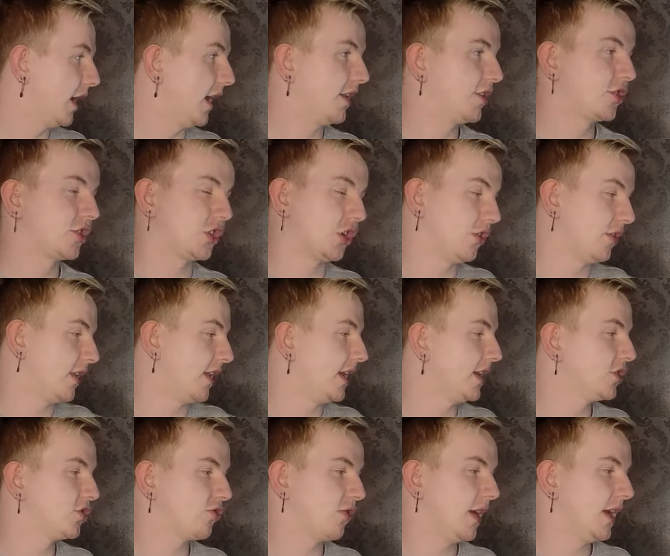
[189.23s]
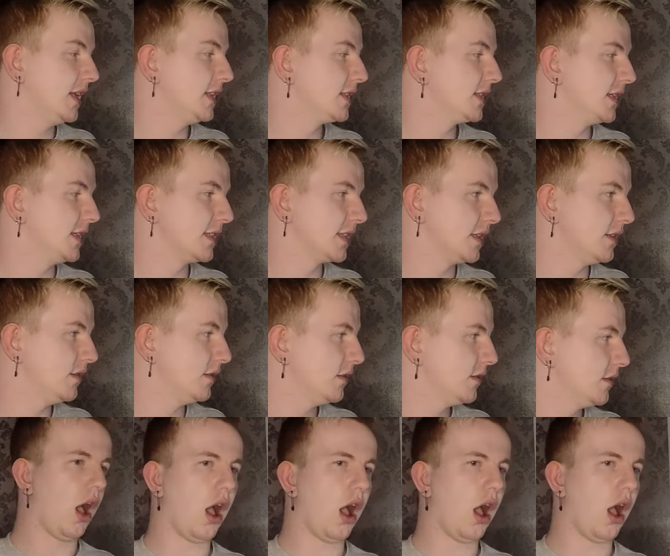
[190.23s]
It certainly is training season.